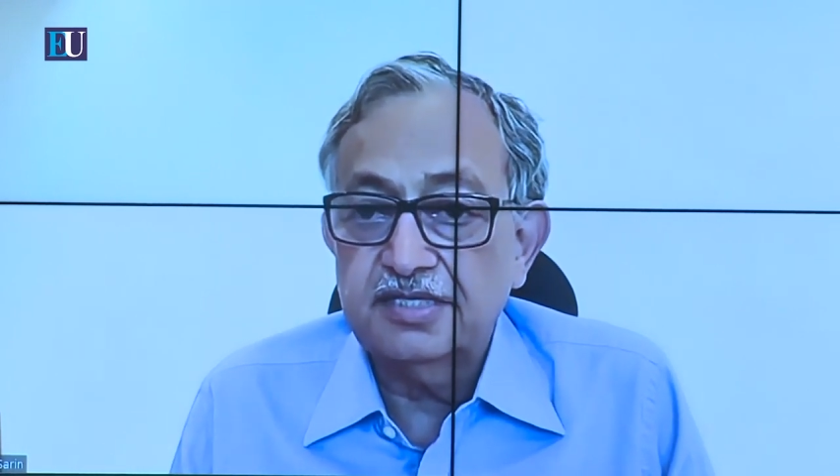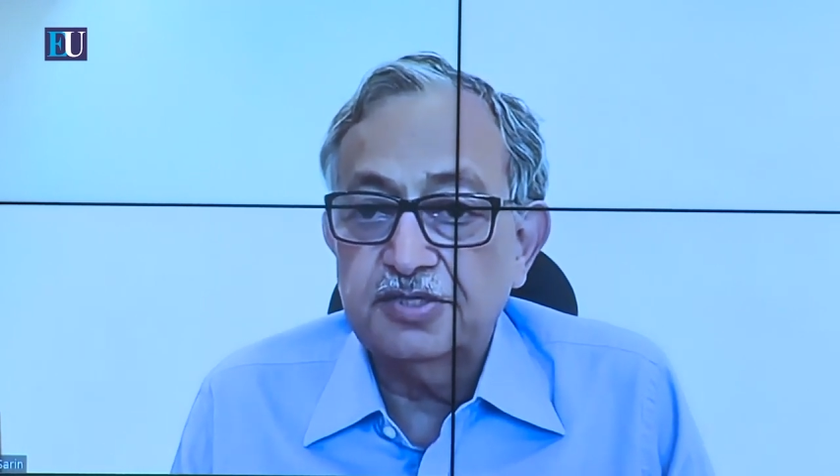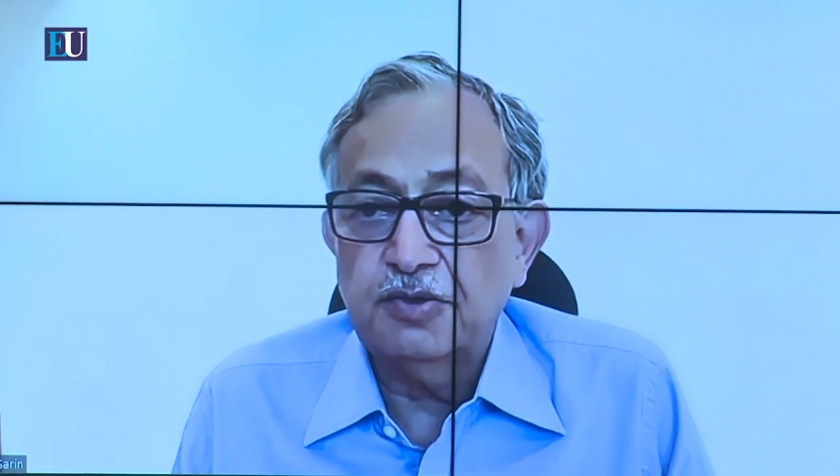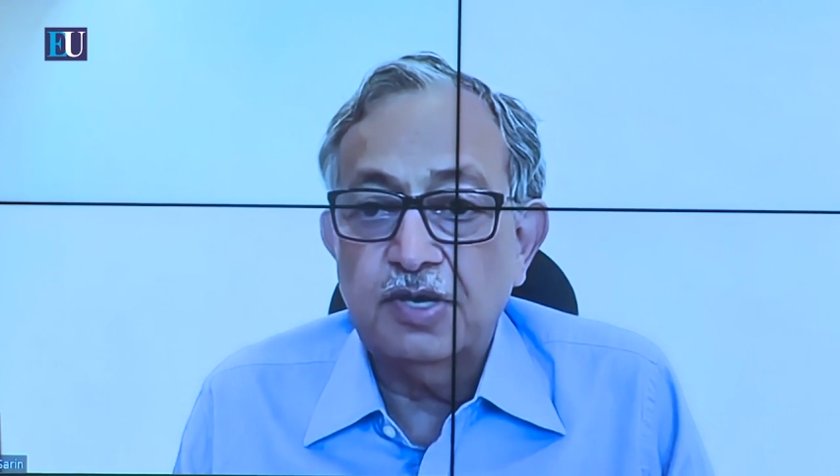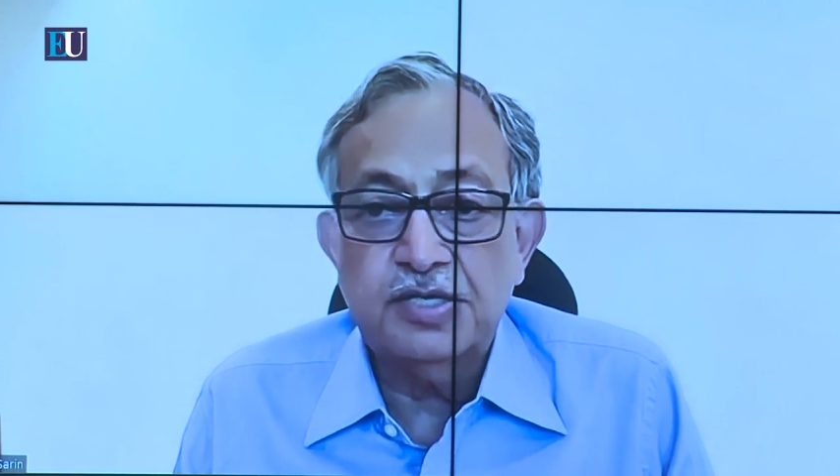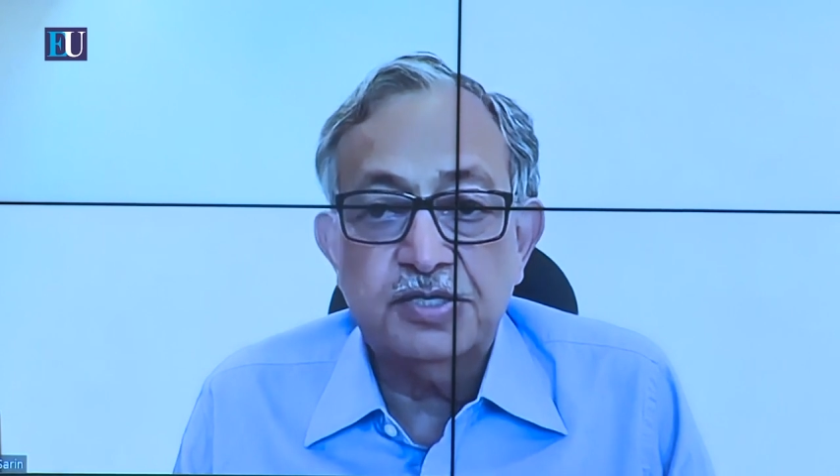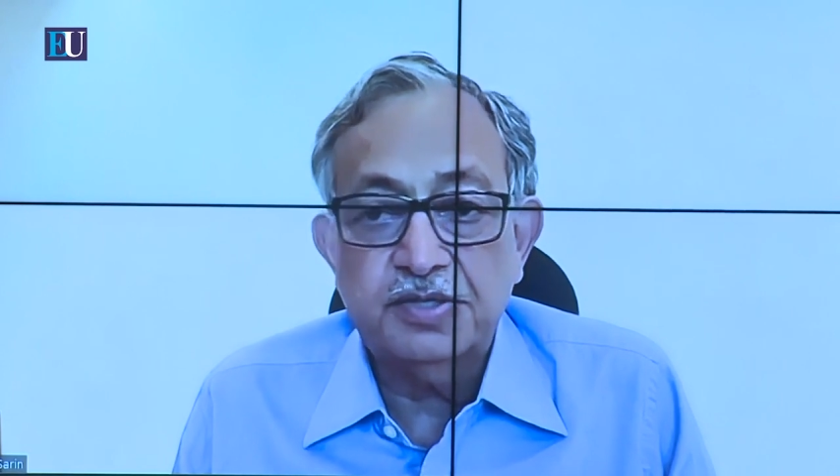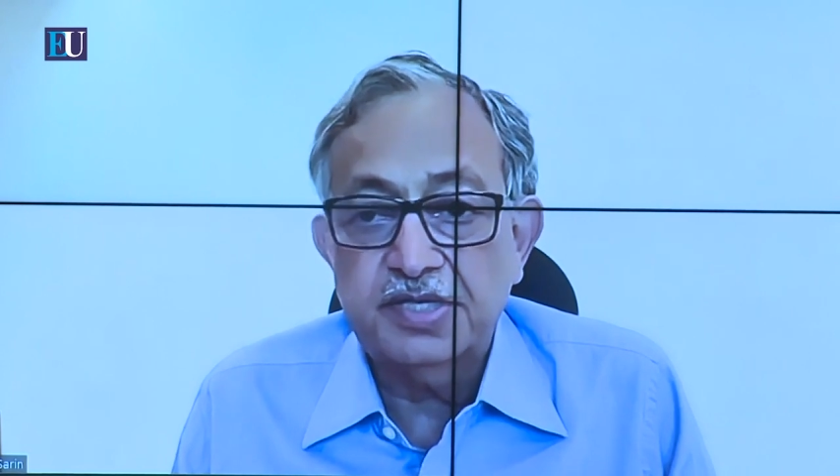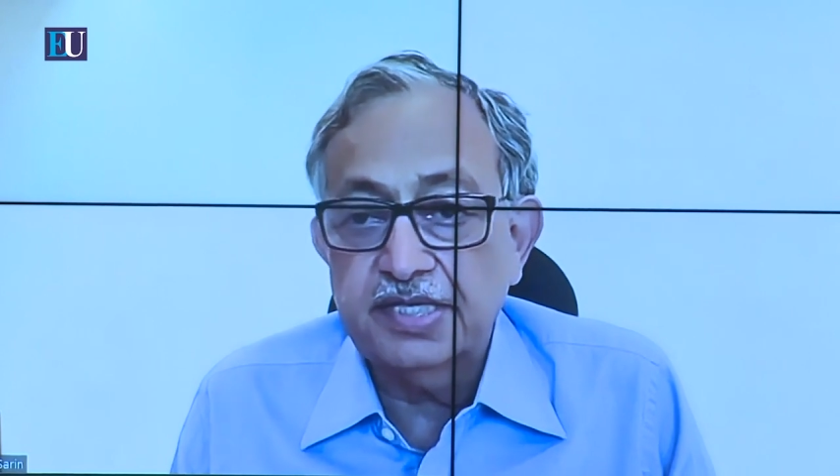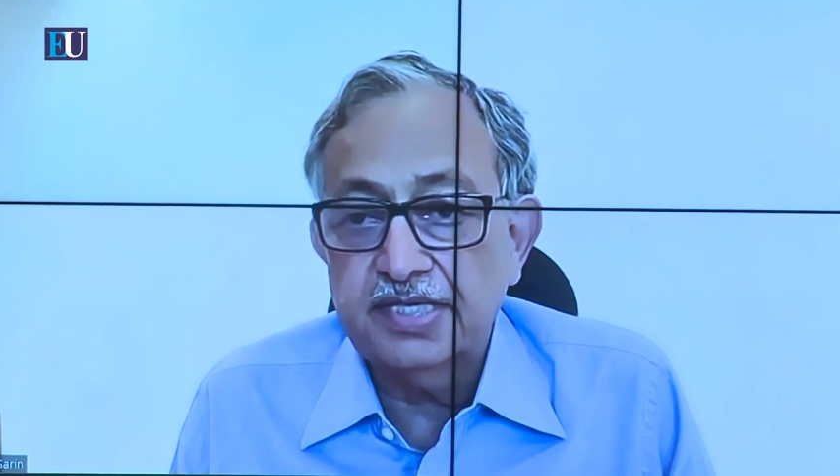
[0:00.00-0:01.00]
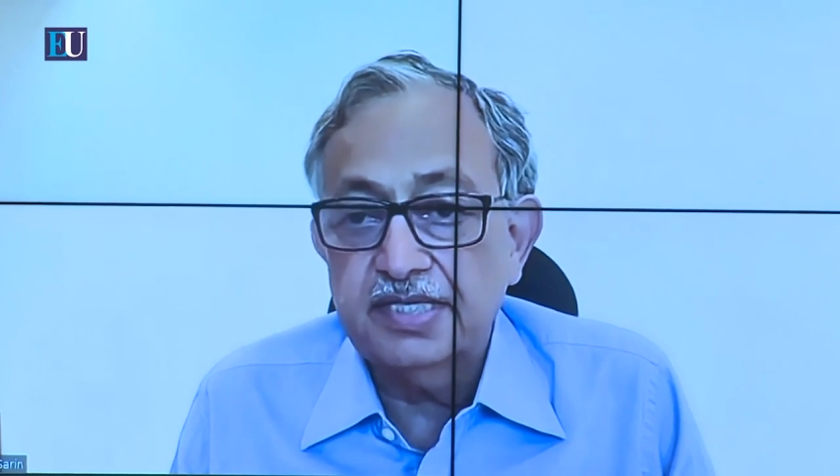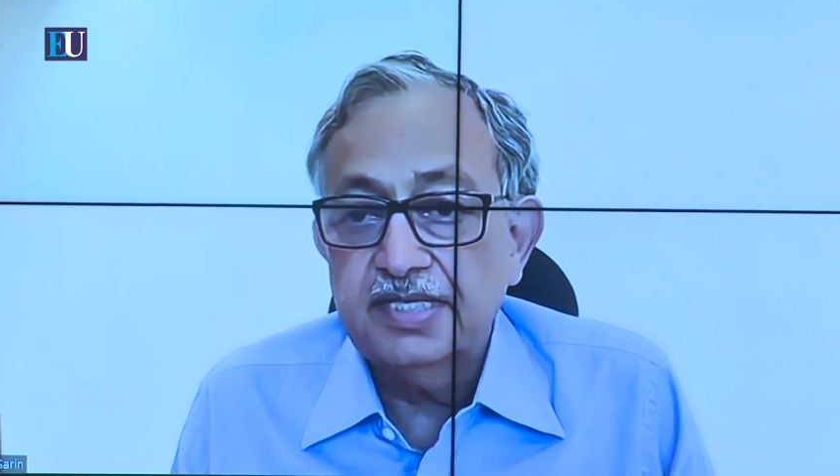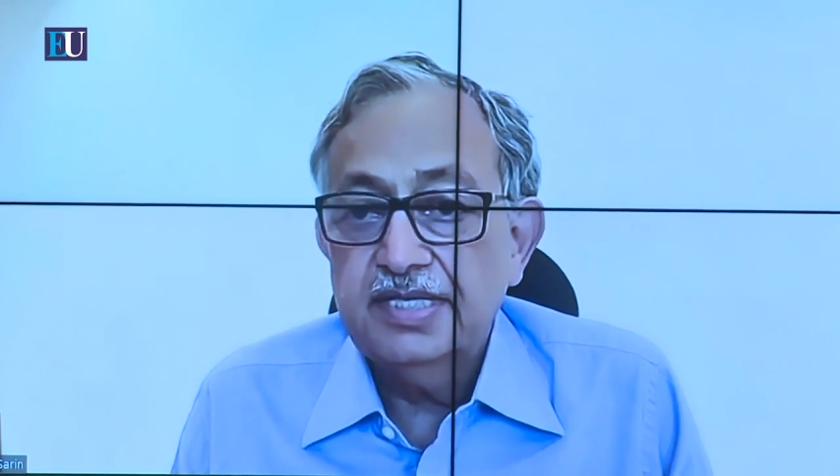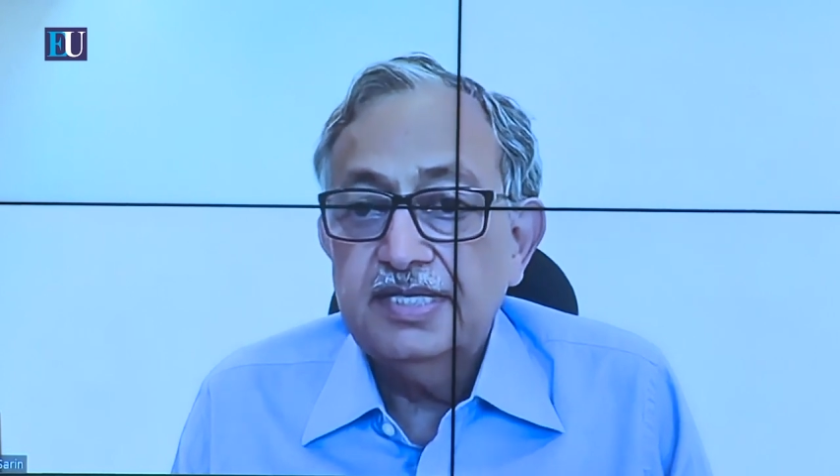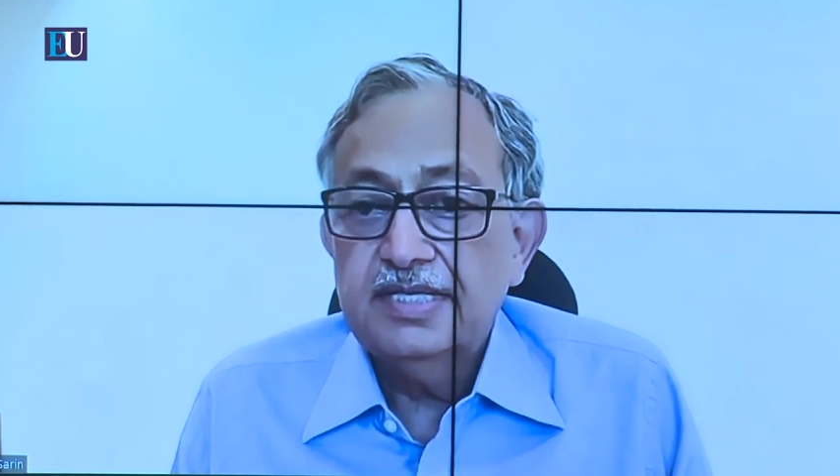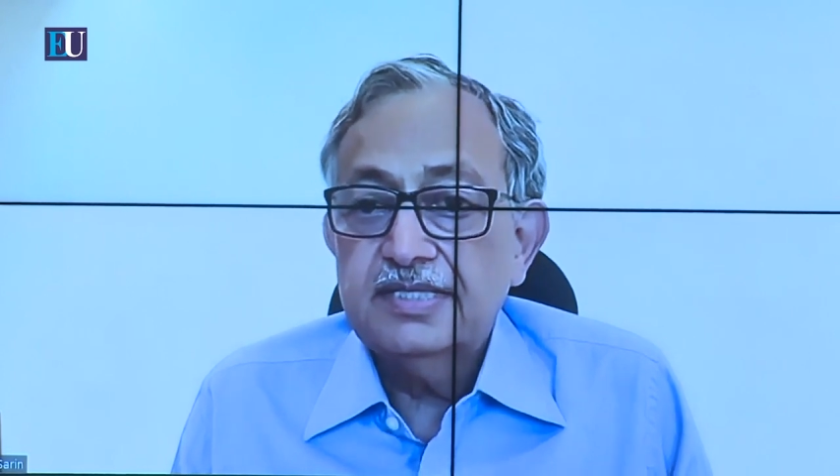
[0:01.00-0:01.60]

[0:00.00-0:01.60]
You want to hear